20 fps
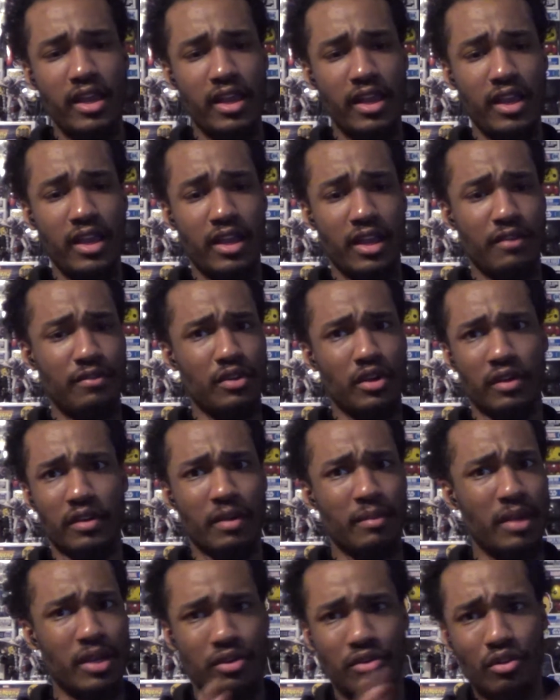And I mean, I
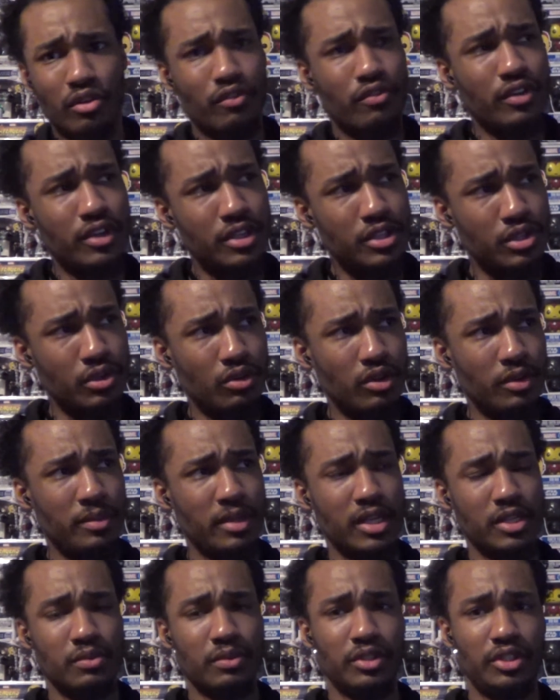got my girlfriend into it
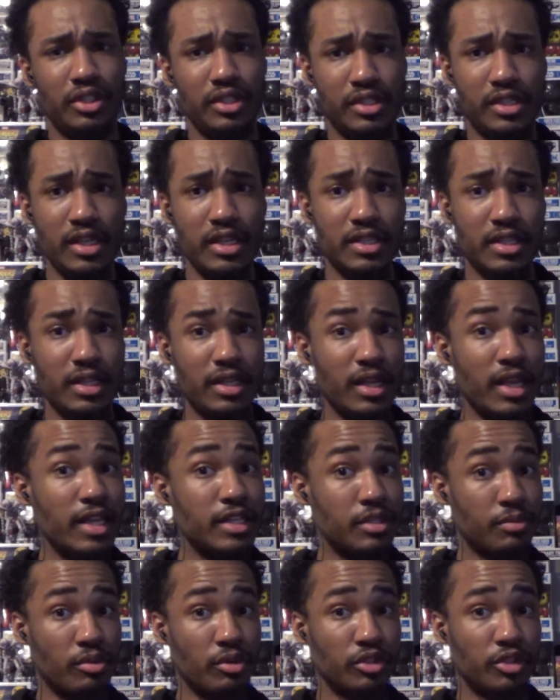because when she sees it,
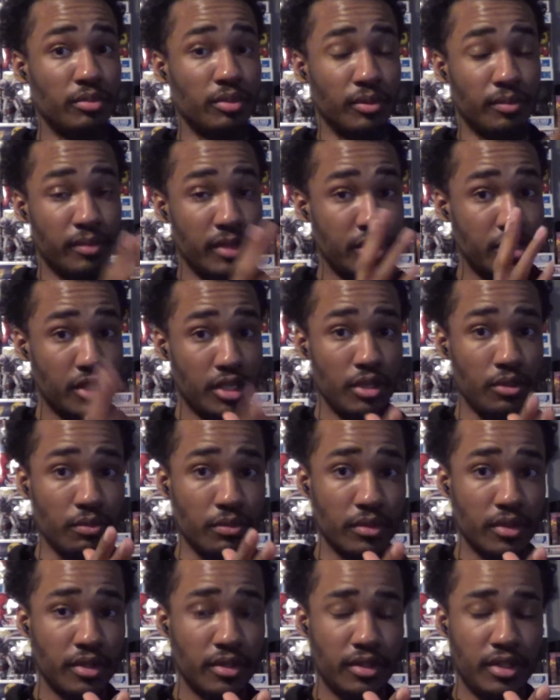it's approachable. It's cute.
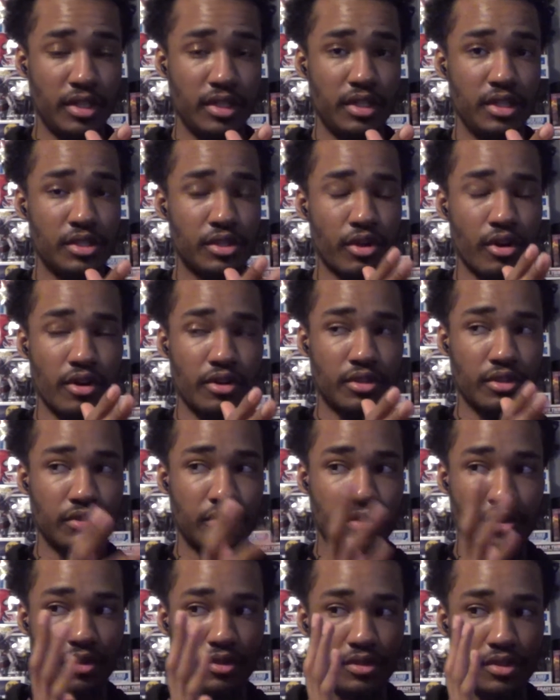These cards
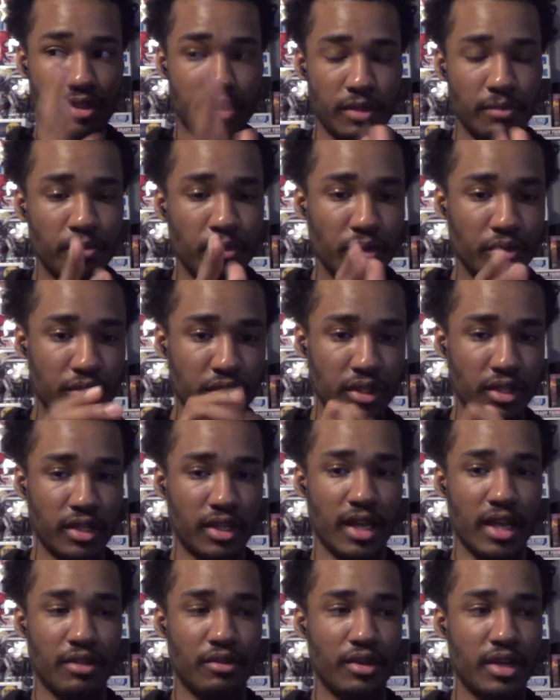are simple to look
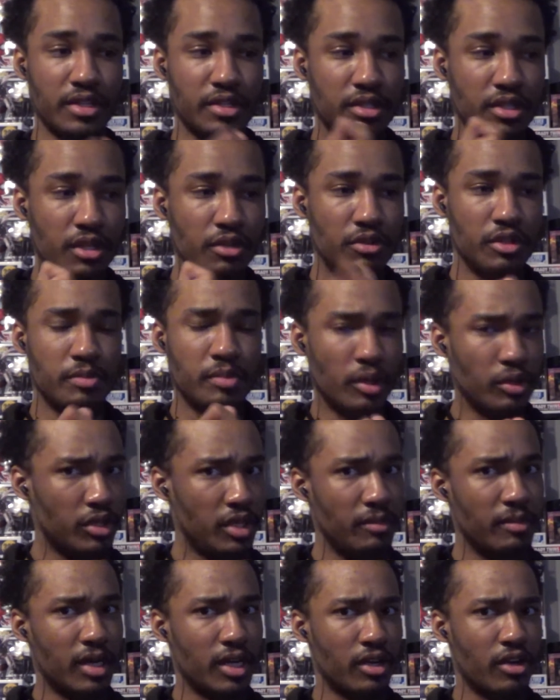at. They're not as cute as
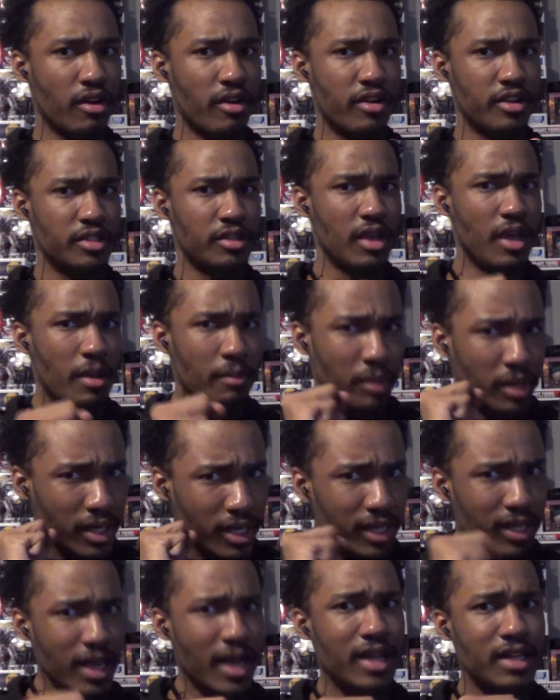Pokemon cards,
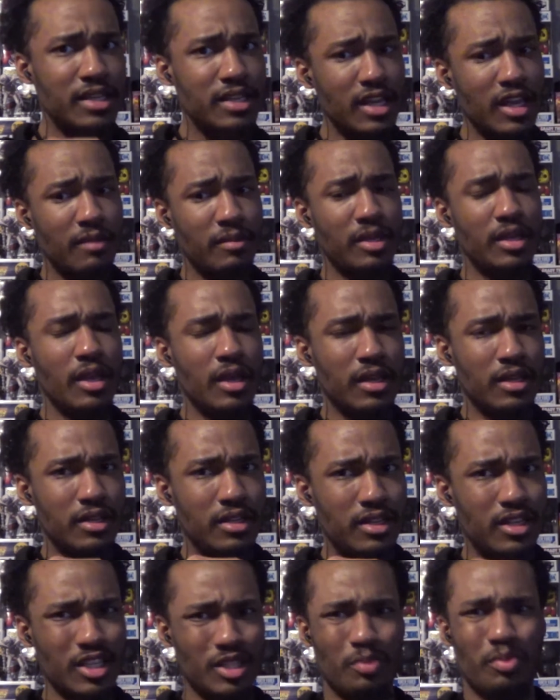but god damn it,
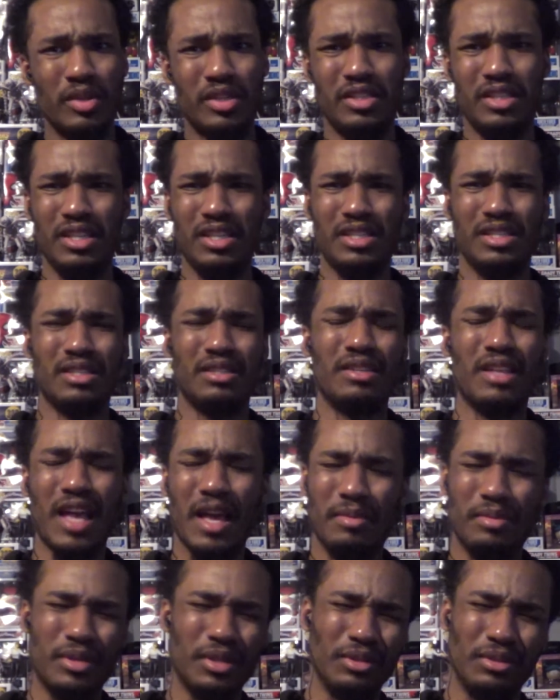Dust Pixie's
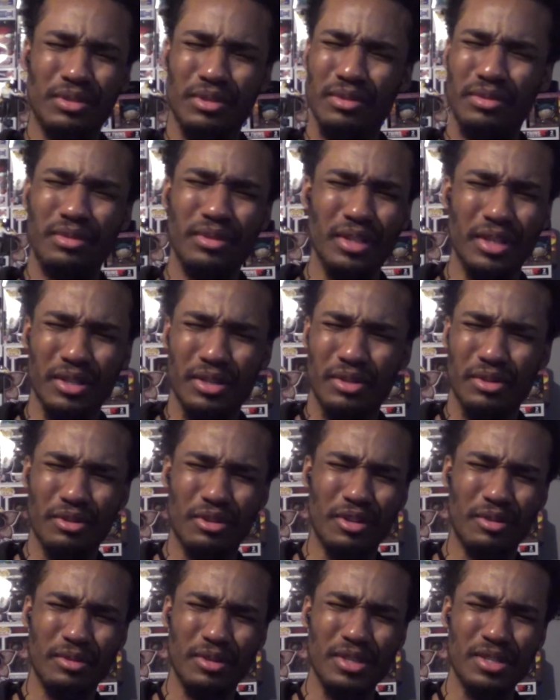absolutely
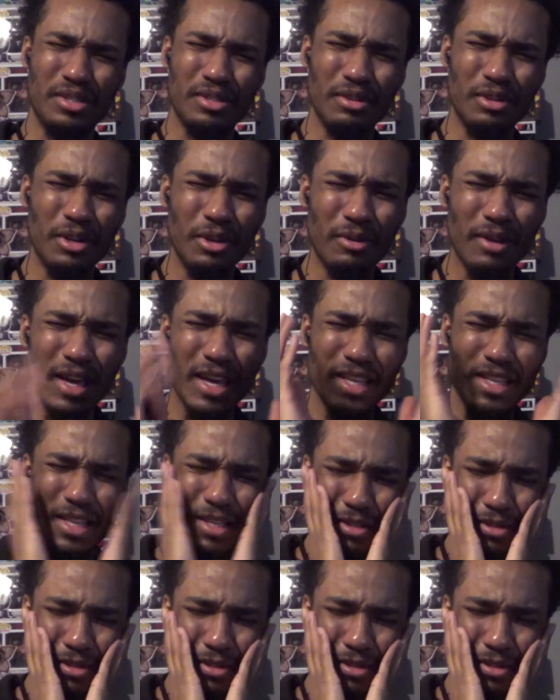adorable. He's so kawaii.